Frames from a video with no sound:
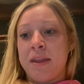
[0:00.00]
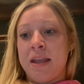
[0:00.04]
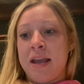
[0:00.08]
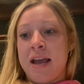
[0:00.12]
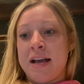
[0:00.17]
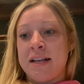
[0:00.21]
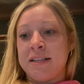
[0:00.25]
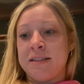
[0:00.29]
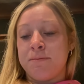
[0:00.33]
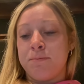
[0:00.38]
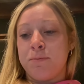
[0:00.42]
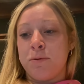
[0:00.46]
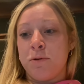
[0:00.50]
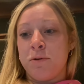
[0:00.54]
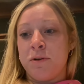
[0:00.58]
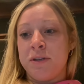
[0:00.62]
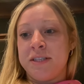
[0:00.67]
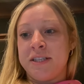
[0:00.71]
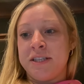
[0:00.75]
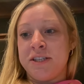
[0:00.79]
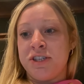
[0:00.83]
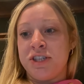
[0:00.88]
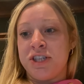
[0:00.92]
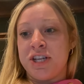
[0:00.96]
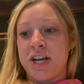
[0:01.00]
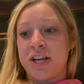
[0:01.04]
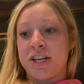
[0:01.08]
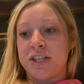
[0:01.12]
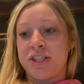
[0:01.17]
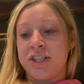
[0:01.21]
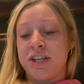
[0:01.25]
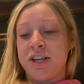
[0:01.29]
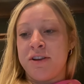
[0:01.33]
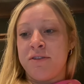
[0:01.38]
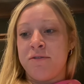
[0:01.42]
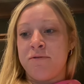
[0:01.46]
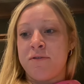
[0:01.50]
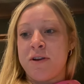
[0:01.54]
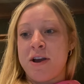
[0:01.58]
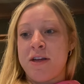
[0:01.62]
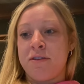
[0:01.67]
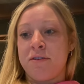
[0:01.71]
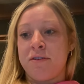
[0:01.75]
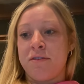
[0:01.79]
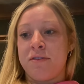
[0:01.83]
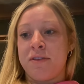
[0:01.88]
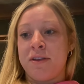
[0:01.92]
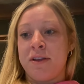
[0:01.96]
as a bolus injection
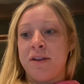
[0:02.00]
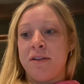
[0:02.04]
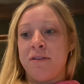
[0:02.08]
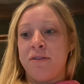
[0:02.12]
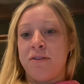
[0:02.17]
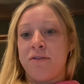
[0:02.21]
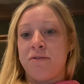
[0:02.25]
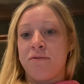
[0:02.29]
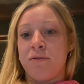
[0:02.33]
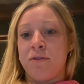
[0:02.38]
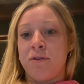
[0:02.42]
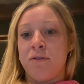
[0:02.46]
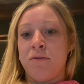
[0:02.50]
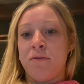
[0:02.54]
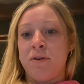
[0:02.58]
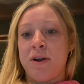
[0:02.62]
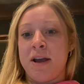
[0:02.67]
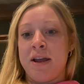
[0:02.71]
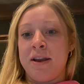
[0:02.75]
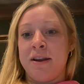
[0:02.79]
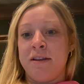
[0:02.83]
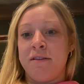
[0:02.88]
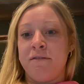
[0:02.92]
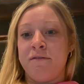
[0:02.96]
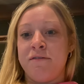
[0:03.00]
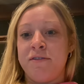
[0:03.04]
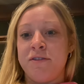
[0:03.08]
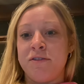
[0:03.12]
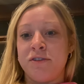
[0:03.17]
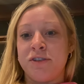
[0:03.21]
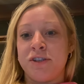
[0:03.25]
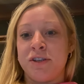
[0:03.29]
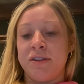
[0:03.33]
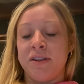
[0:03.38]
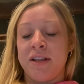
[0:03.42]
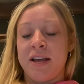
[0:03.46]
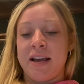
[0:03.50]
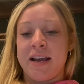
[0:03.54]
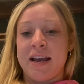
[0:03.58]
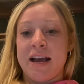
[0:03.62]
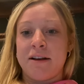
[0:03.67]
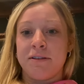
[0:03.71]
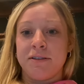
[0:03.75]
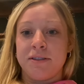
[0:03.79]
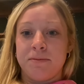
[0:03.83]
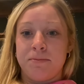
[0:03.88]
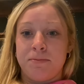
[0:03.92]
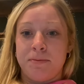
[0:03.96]
rather than through an infusion like
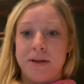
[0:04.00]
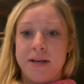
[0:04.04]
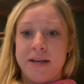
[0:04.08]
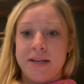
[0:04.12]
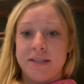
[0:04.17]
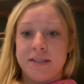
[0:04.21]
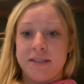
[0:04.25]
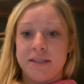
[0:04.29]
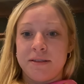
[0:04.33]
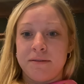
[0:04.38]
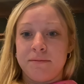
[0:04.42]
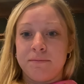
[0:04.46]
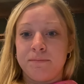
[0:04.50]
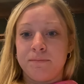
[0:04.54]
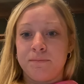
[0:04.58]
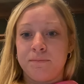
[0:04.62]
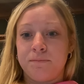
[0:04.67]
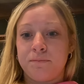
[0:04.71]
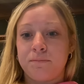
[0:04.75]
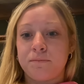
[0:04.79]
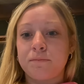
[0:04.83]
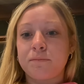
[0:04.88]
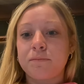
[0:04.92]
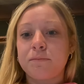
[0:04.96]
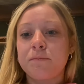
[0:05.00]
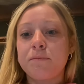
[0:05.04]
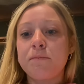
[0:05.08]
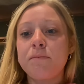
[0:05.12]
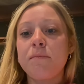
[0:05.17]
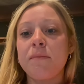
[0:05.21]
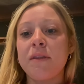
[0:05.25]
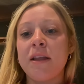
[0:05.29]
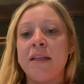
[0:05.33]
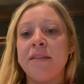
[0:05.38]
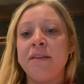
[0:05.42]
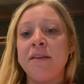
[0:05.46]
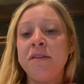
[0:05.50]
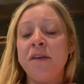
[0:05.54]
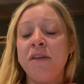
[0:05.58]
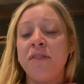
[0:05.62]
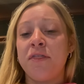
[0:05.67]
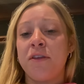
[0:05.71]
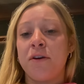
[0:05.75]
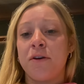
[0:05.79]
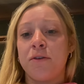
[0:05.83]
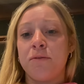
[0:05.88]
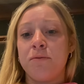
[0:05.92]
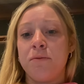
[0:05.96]
alteplase. And then the
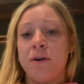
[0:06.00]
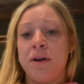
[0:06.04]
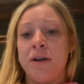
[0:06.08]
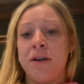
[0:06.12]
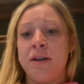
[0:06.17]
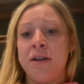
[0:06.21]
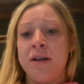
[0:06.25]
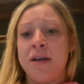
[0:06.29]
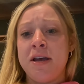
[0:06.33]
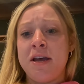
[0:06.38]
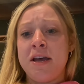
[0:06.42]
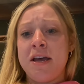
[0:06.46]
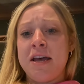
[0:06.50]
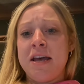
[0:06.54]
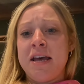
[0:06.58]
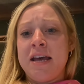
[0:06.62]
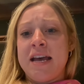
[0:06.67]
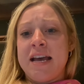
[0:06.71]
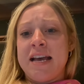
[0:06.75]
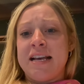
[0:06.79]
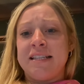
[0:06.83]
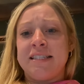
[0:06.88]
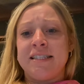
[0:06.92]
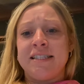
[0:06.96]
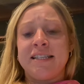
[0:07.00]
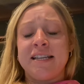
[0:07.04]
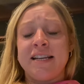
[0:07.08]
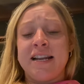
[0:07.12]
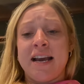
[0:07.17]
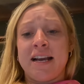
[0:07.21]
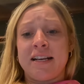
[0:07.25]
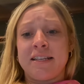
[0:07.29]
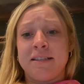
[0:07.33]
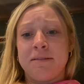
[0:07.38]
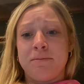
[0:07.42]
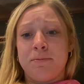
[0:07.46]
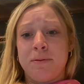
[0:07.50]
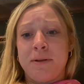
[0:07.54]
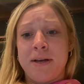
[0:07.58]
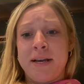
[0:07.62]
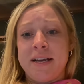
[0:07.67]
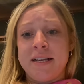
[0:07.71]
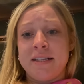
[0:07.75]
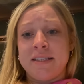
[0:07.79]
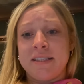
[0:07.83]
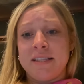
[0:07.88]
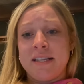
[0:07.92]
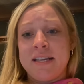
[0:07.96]
third one is
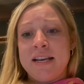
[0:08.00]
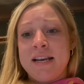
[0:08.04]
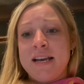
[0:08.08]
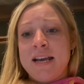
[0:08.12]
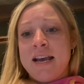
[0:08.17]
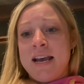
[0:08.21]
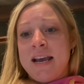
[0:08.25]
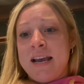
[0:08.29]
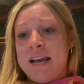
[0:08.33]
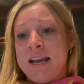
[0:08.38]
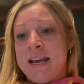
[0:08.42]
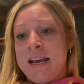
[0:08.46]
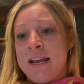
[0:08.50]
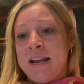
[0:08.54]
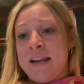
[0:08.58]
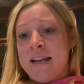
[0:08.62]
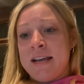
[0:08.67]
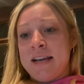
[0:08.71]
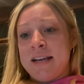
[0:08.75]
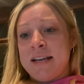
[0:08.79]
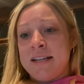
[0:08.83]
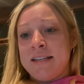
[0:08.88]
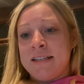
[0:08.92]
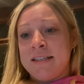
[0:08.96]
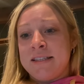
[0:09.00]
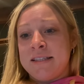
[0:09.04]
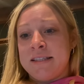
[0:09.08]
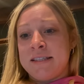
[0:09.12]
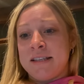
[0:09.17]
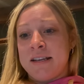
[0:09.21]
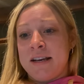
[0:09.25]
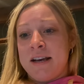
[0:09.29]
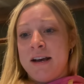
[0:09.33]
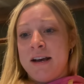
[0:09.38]
tenecteplase, and is